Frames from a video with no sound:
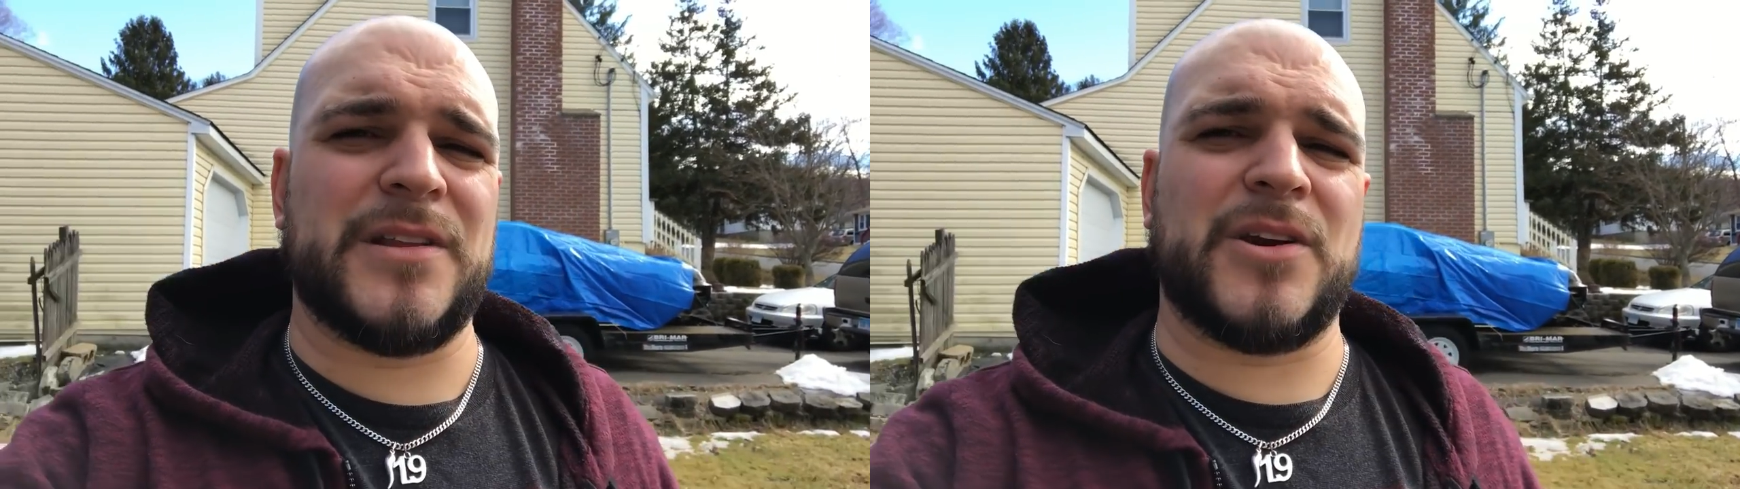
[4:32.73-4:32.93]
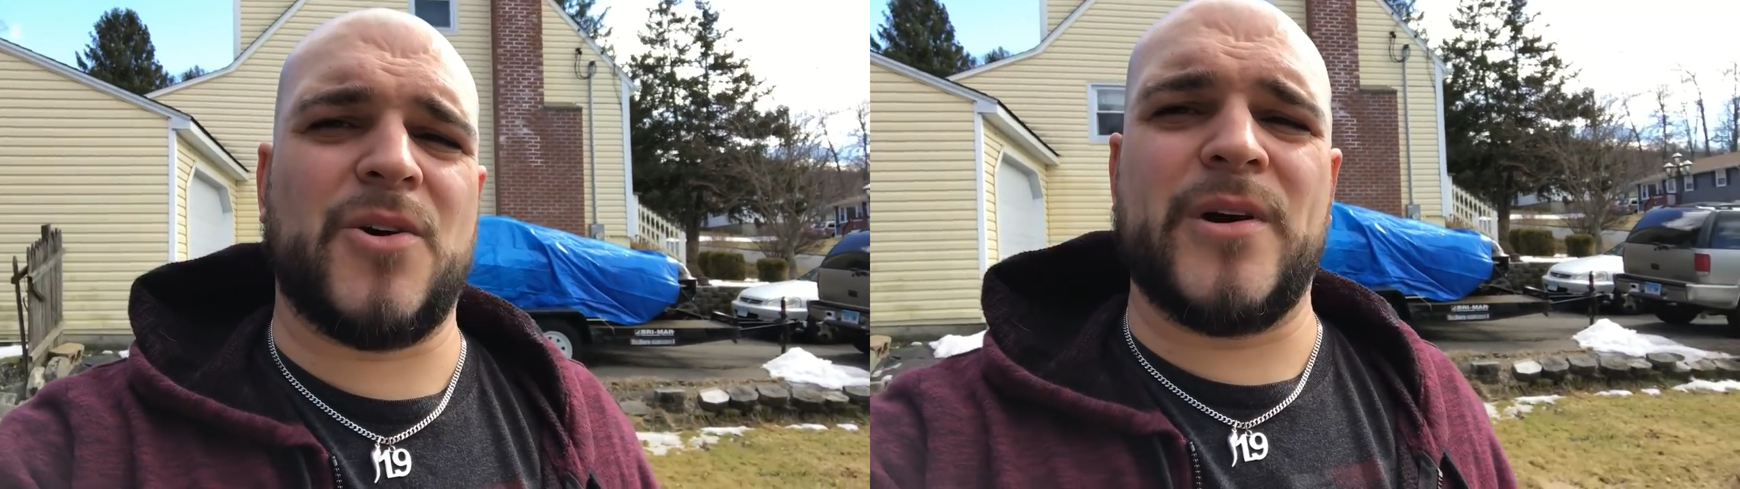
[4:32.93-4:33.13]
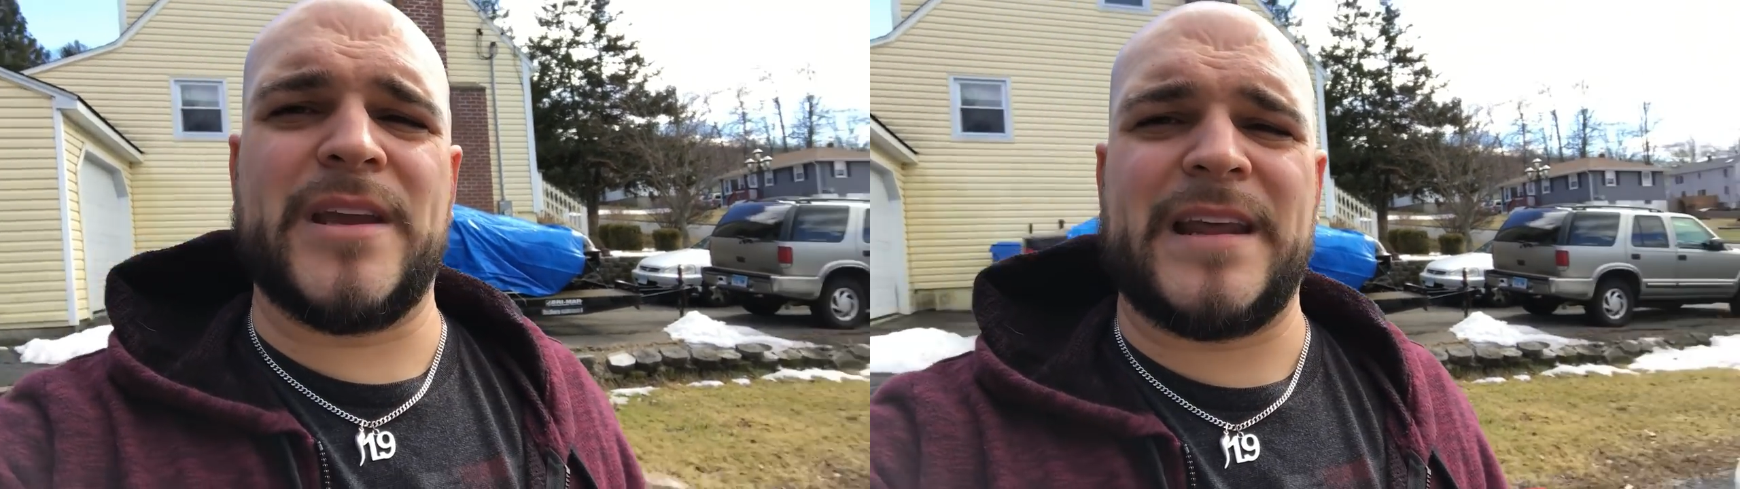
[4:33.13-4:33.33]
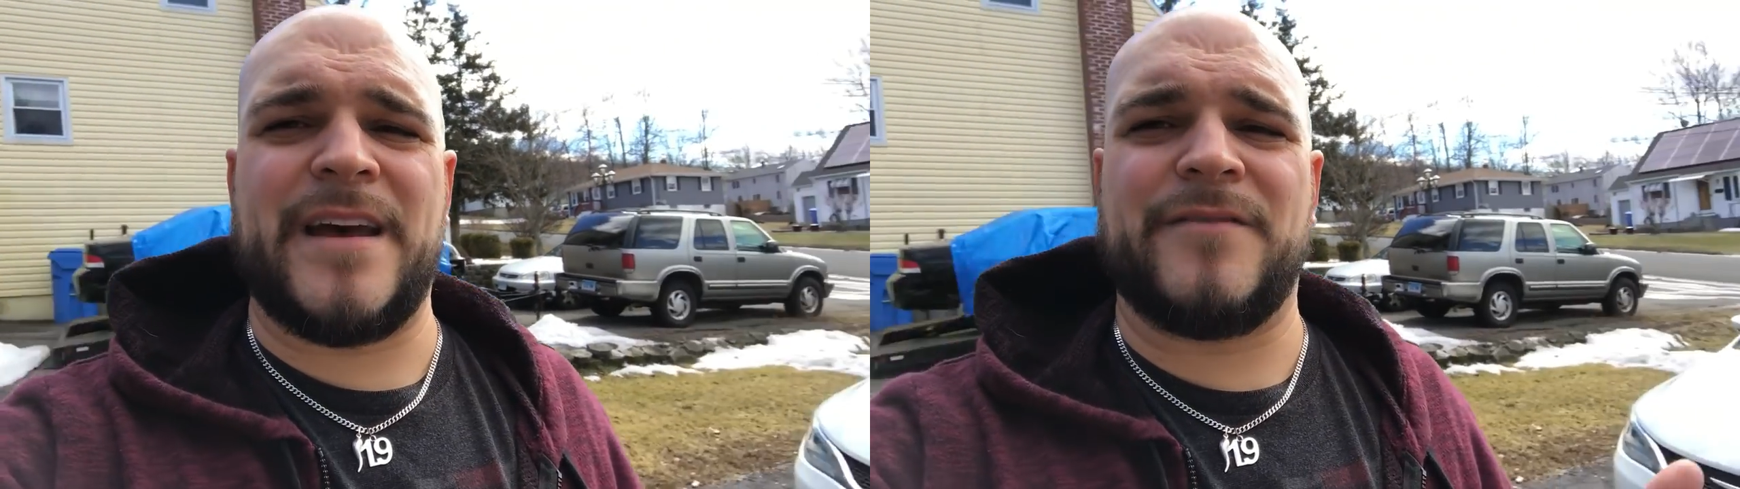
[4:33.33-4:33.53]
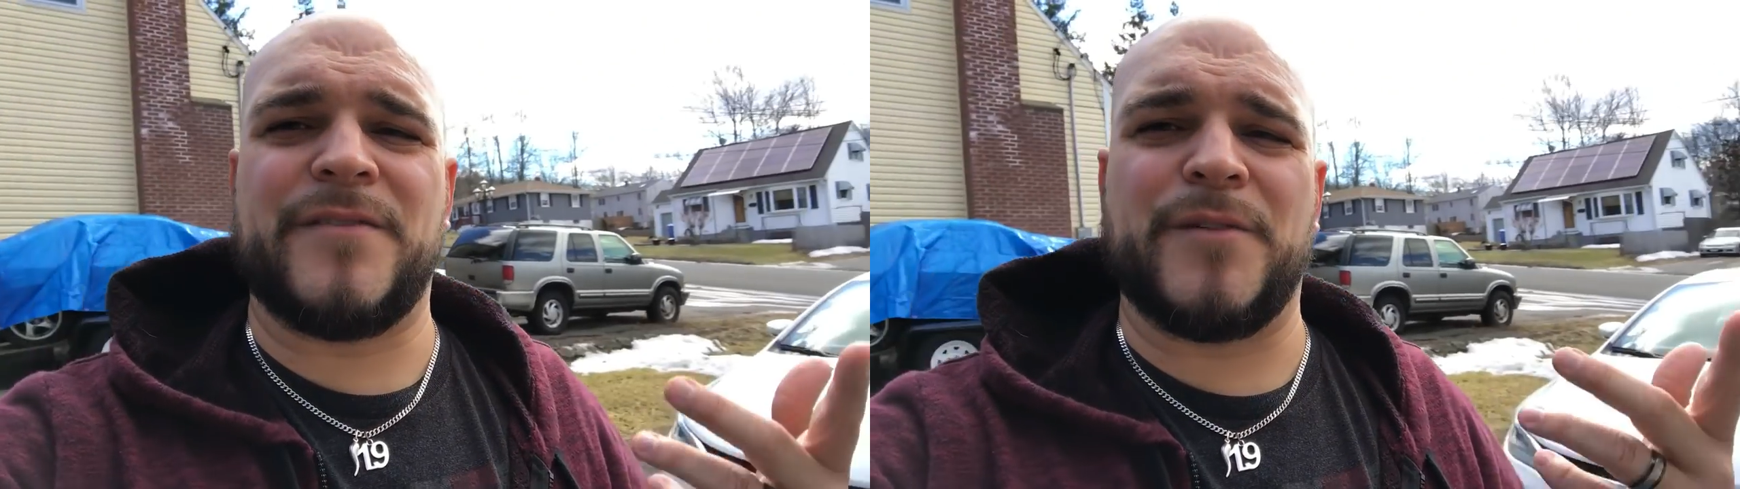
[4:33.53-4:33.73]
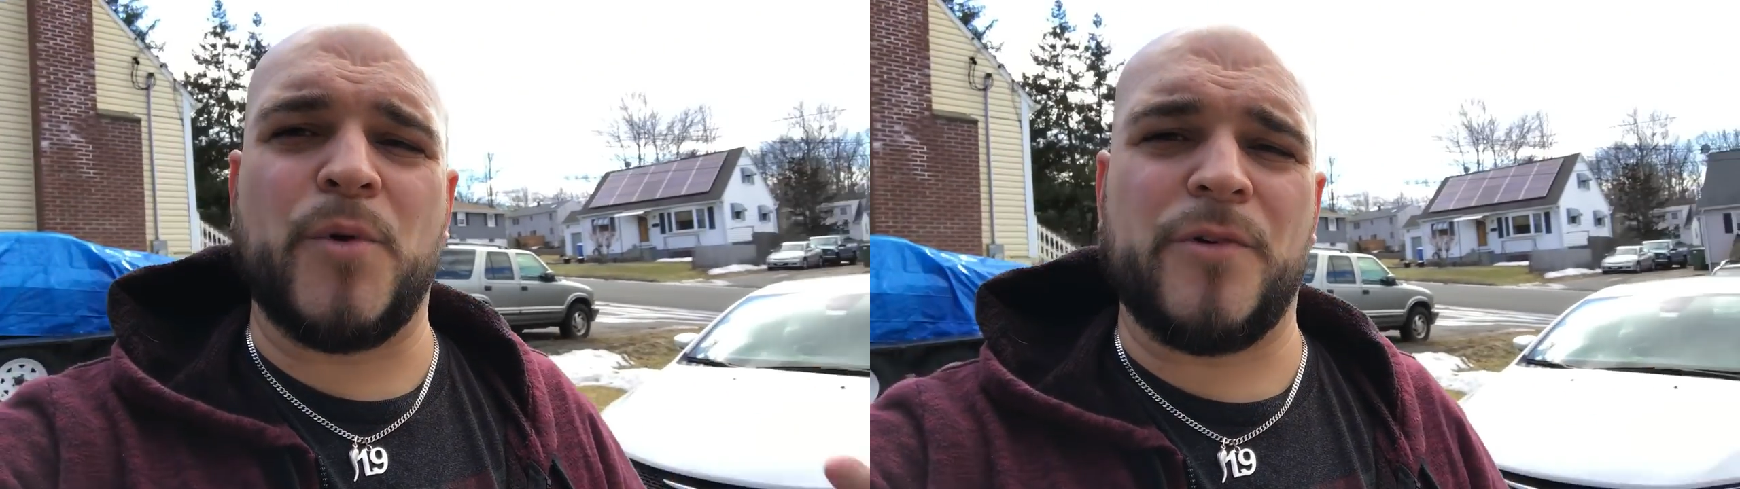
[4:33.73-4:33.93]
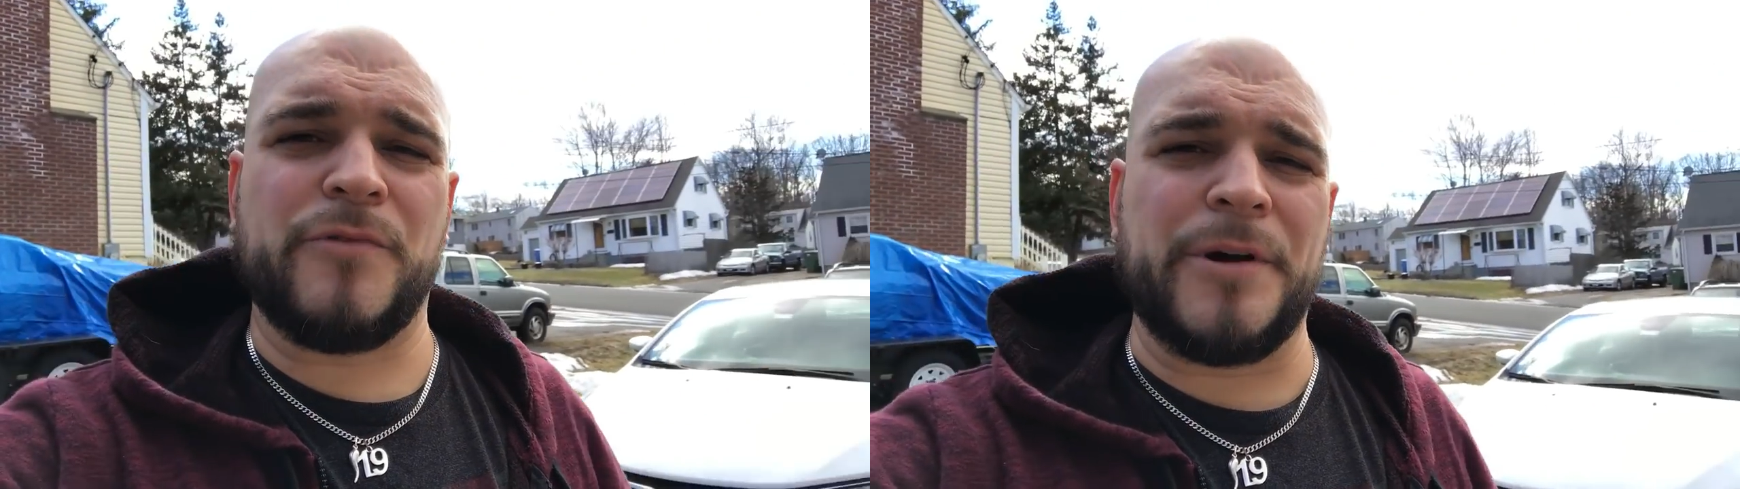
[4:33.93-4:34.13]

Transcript: that the koi can have even more